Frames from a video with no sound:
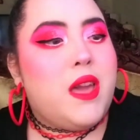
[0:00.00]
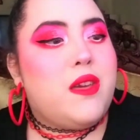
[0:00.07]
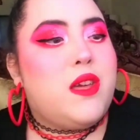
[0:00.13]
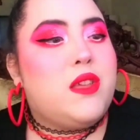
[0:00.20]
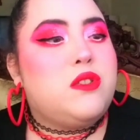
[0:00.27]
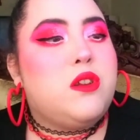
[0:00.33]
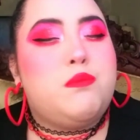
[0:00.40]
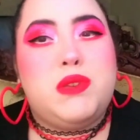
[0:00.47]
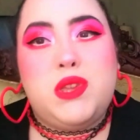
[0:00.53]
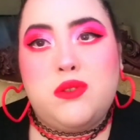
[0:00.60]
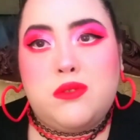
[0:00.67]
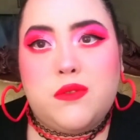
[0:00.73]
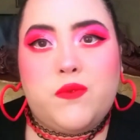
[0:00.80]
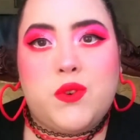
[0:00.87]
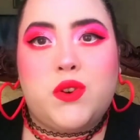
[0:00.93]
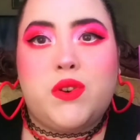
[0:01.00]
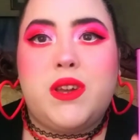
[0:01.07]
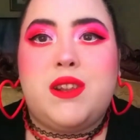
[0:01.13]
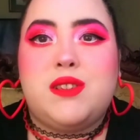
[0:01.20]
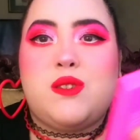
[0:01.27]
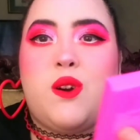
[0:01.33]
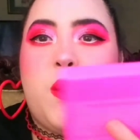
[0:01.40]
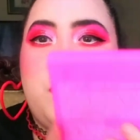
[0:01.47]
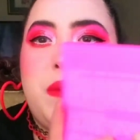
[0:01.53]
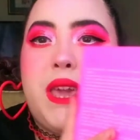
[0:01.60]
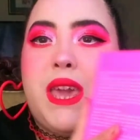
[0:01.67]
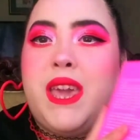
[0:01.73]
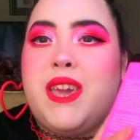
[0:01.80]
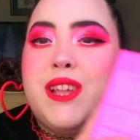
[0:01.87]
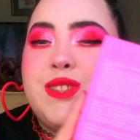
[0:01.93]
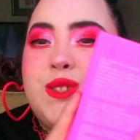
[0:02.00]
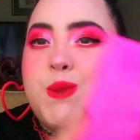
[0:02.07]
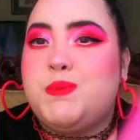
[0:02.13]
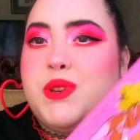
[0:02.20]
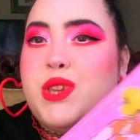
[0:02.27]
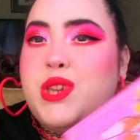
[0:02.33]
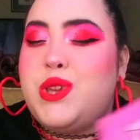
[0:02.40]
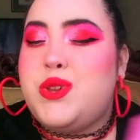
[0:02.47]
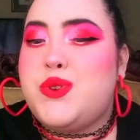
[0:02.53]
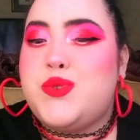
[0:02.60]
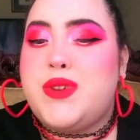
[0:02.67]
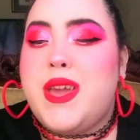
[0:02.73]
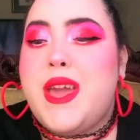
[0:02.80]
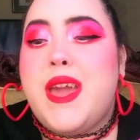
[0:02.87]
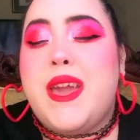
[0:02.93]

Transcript: And they're beautiful, and it's all pink and super cute.